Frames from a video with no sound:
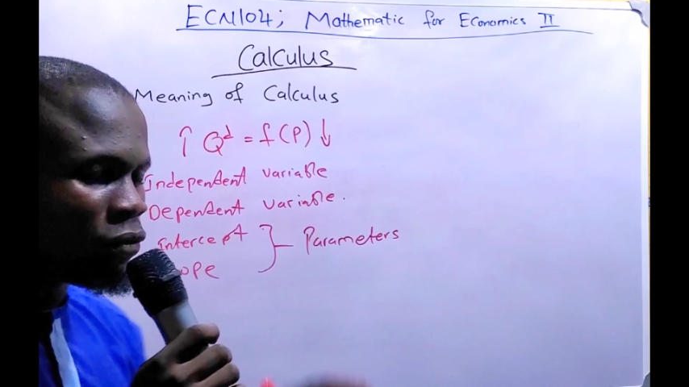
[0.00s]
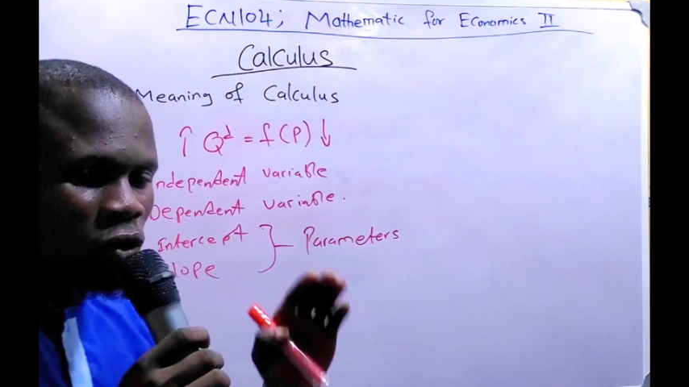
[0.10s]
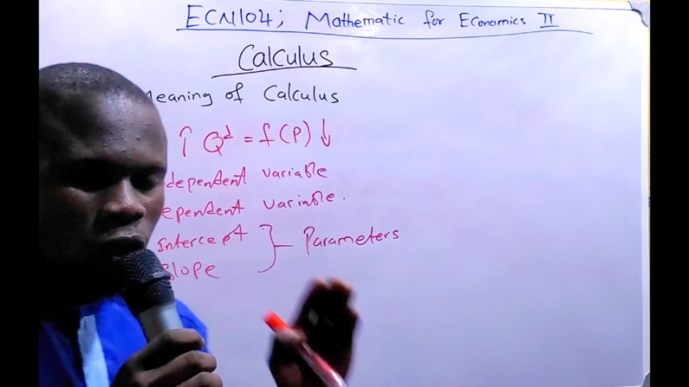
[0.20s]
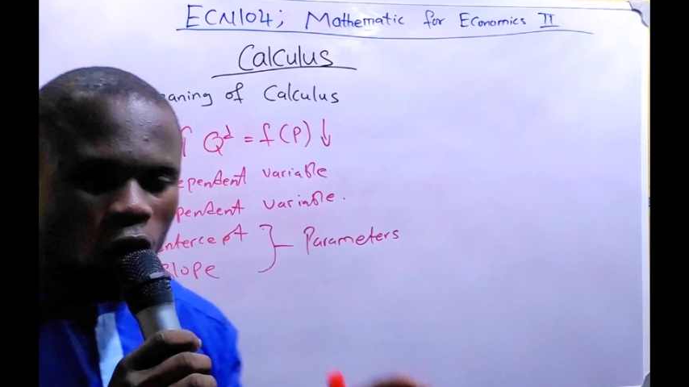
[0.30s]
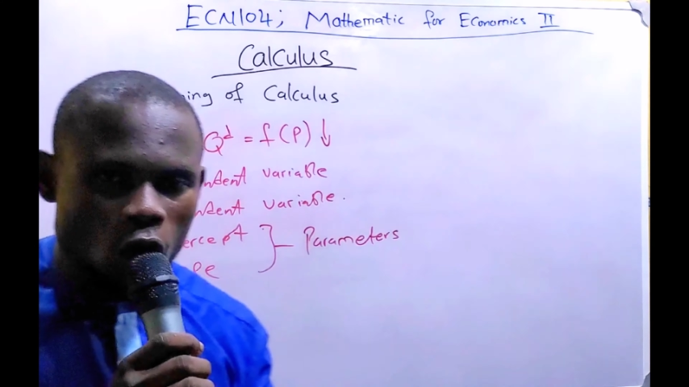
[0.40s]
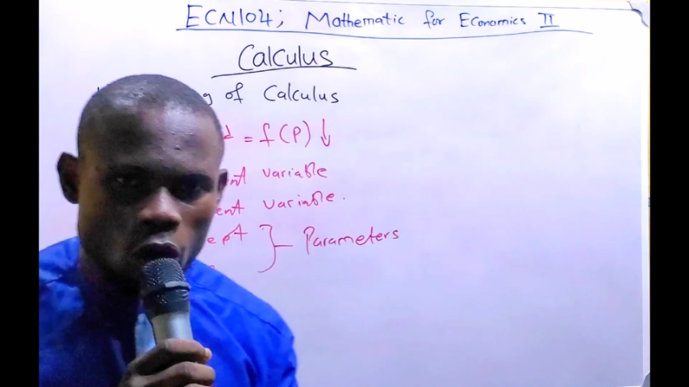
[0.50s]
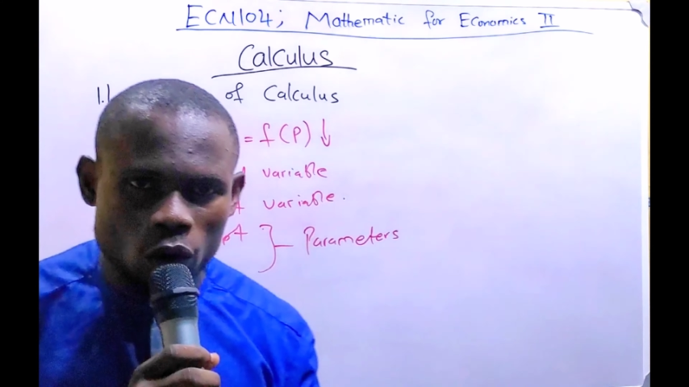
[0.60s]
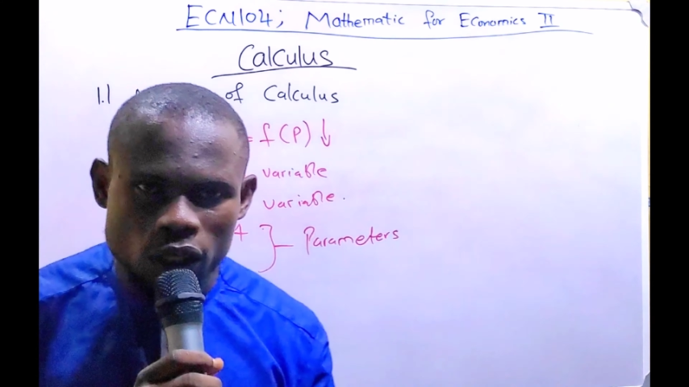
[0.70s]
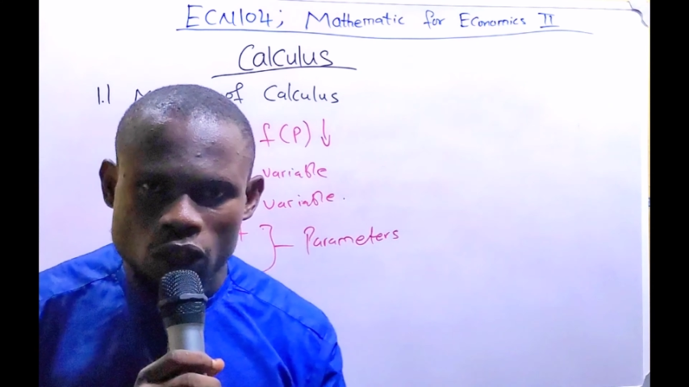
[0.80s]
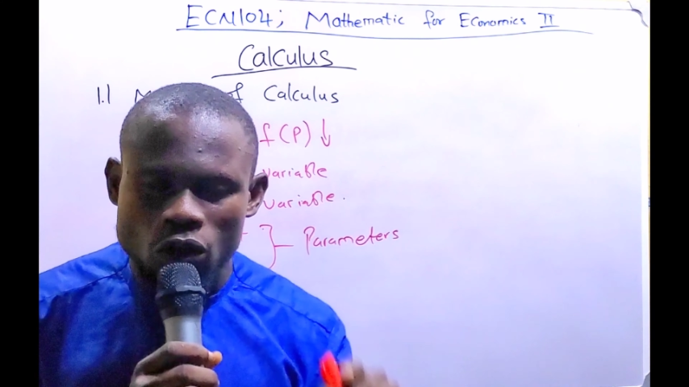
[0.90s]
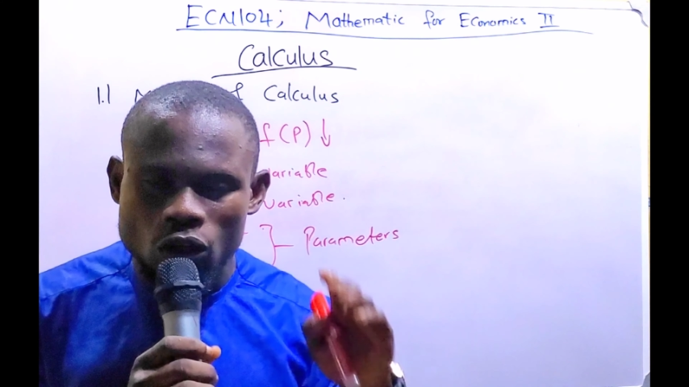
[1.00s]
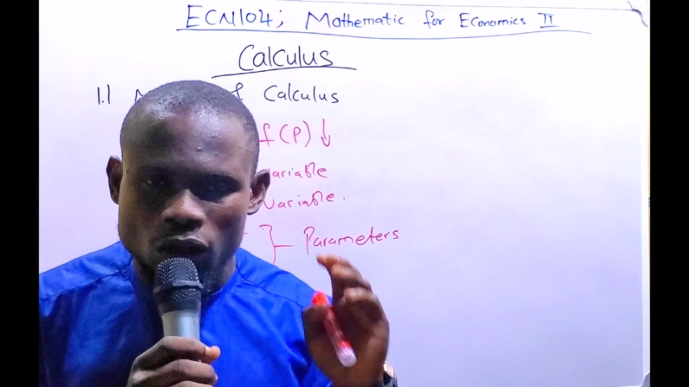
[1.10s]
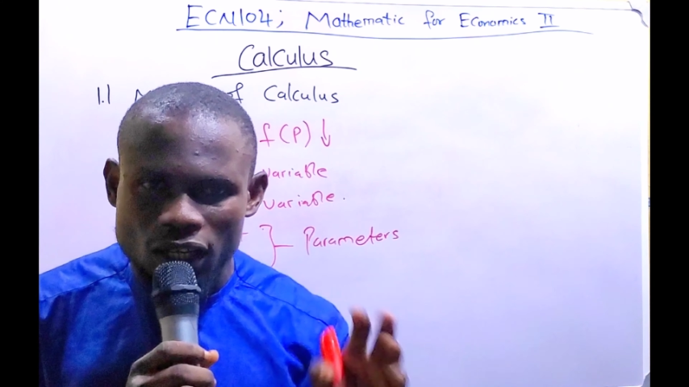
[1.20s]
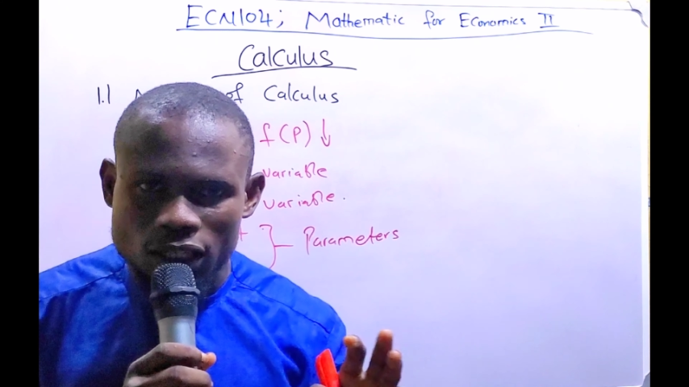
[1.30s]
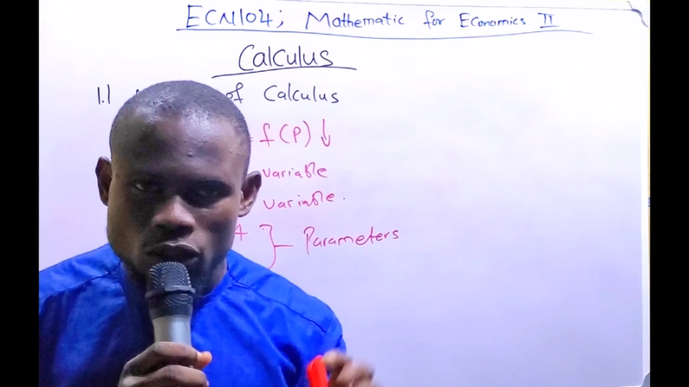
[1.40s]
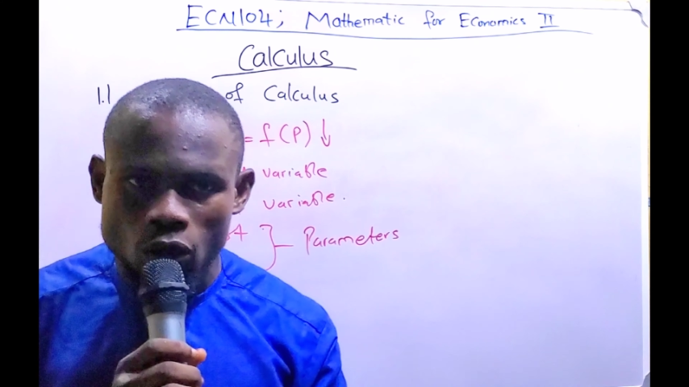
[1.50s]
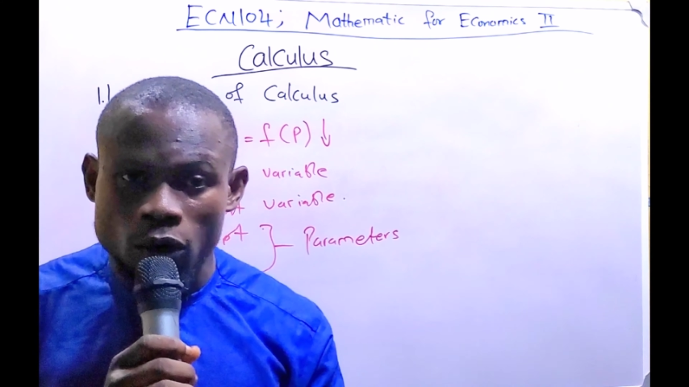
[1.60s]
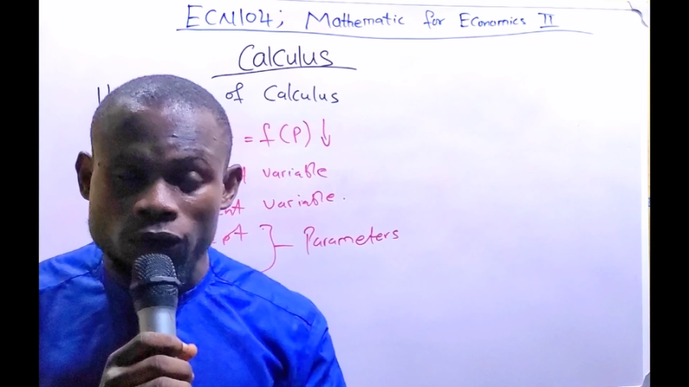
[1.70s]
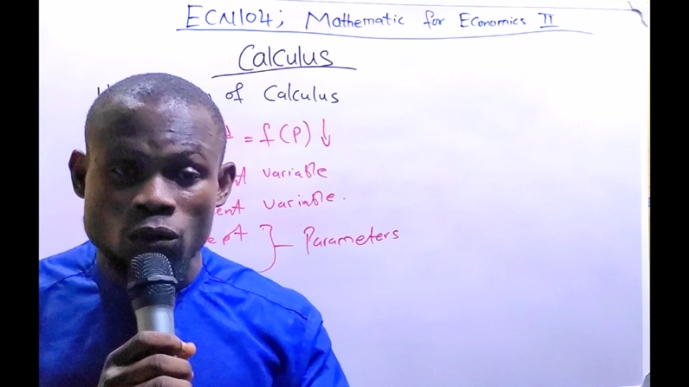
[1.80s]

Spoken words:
If you recall in your knowledge of